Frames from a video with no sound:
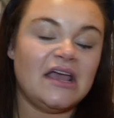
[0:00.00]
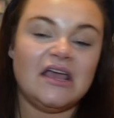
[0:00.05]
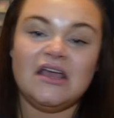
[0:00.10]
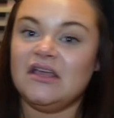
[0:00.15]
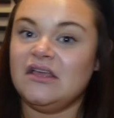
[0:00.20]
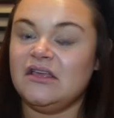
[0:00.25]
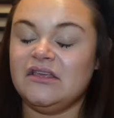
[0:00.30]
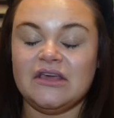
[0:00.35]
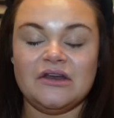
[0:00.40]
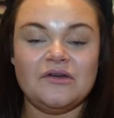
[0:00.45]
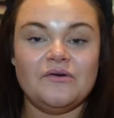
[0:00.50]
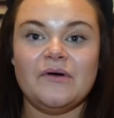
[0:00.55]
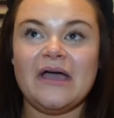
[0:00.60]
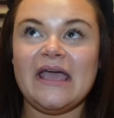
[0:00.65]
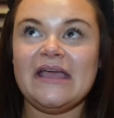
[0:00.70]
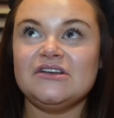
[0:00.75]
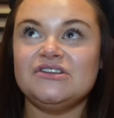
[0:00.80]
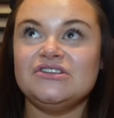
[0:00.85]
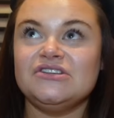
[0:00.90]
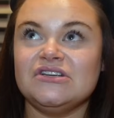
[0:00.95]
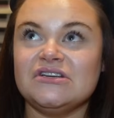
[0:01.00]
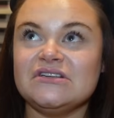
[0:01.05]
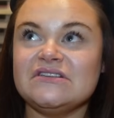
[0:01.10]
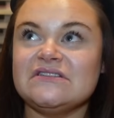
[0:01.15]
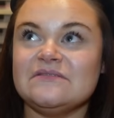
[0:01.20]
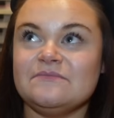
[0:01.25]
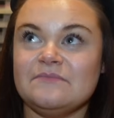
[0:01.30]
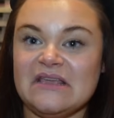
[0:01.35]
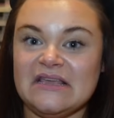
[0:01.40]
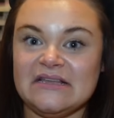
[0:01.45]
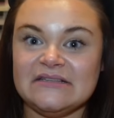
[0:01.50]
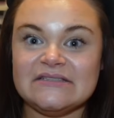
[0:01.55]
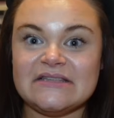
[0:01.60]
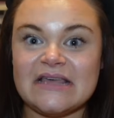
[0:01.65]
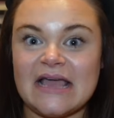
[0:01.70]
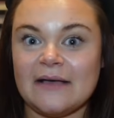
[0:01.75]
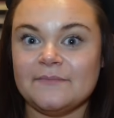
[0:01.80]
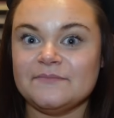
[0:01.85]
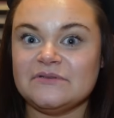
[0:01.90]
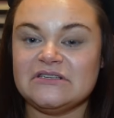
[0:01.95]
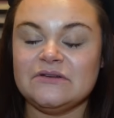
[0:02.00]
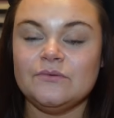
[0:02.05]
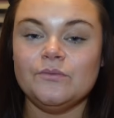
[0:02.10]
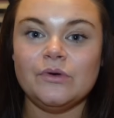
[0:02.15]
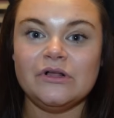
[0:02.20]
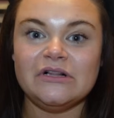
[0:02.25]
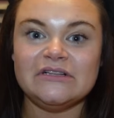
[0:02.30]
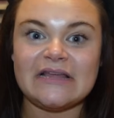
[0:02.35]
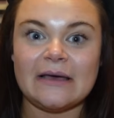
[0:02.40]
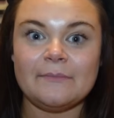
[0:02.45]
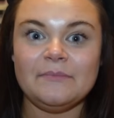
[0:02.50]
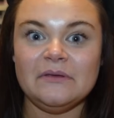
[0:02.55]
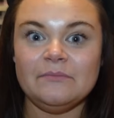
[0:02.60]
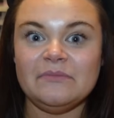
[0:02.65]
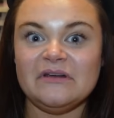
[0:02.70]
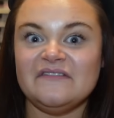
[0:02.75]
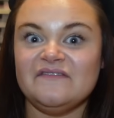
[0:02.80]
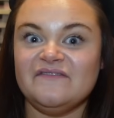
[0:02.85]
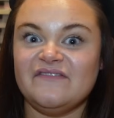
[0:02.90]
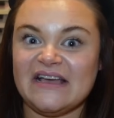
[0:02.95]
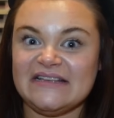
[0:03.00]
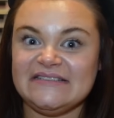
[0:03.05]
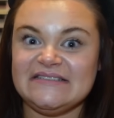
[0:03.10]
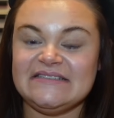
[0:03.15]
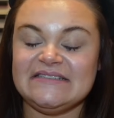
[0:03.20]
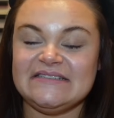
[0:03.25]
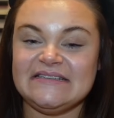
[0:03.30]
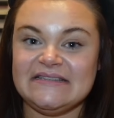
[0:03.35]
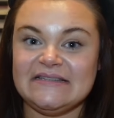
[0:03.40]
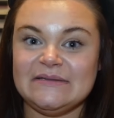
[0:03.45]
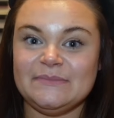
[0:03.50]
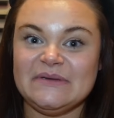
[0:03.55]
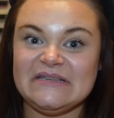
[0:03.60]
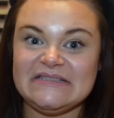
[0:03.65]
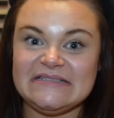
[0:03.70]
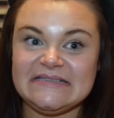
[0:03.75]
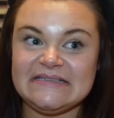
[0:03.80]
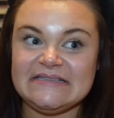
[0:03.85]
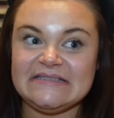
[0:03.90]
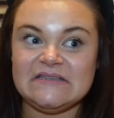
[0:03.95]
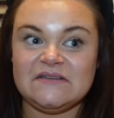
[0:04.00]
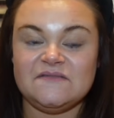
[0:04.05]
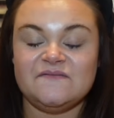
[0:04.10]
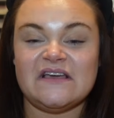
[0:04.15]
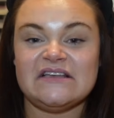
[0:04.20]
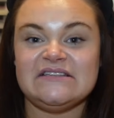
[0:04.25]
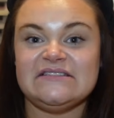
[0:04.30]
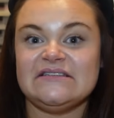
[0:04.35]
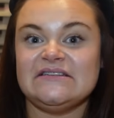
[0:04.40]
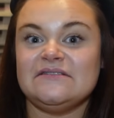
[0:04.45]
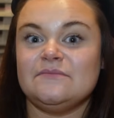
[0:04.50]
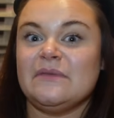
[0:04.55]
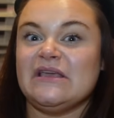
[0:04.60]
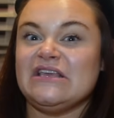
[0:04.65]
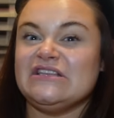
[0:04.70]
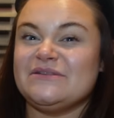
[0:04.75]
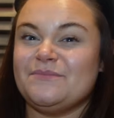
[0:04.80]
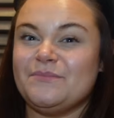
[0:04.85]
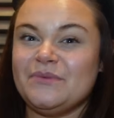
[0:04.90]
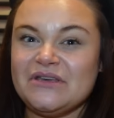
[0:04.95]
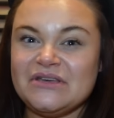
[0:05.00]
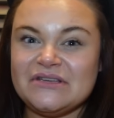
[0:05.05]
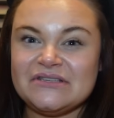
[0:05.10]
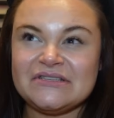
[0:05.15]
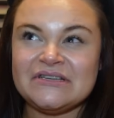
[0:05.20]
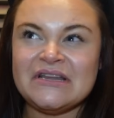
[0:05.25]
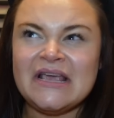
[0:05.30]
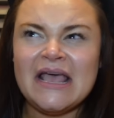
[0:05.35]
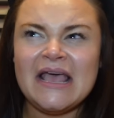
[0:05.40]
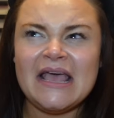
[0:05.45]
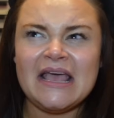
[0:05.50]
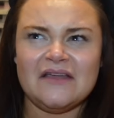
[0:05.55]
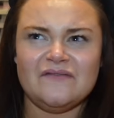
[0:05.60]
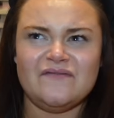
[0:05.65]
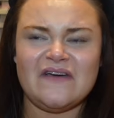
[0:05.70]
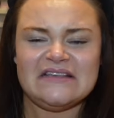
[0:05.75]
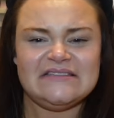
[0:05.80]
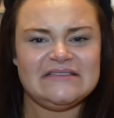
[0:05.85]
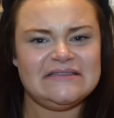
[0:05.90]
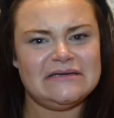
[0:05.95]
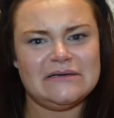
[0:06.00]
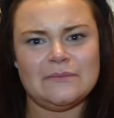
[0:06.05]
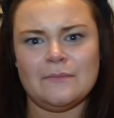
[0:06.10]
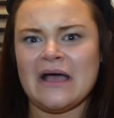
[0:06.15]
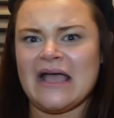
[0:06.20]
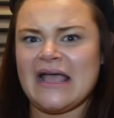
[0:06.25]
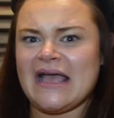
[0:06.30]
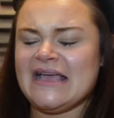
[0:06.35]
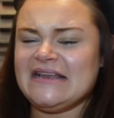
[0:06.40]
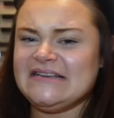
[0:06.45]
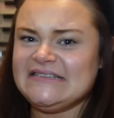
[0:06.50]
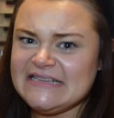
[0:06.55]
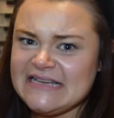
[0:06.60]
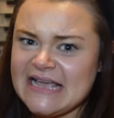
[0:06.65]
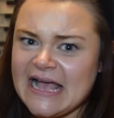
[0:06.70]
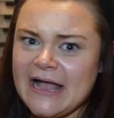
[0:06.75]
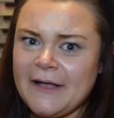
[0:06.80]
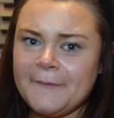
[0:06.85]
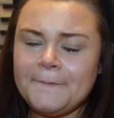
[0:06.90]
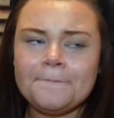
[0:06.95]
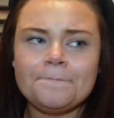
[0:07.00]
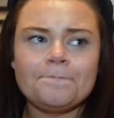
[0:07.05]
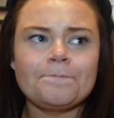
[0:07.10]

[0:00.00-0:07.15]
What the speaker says: You know, it just means the absolute world that people invested in the business, invested in me as a person, invested in my idea.